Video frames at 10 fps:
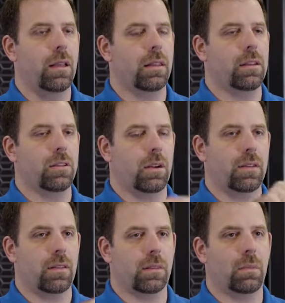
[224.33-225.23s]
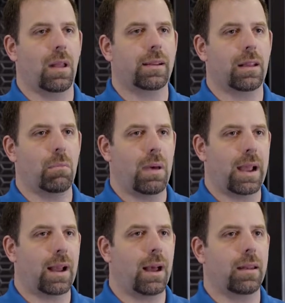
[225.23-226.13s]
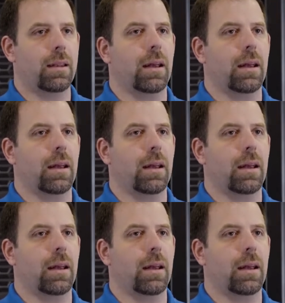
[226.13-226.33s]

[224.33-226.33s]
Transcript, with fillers: then you turn system lockdown back on and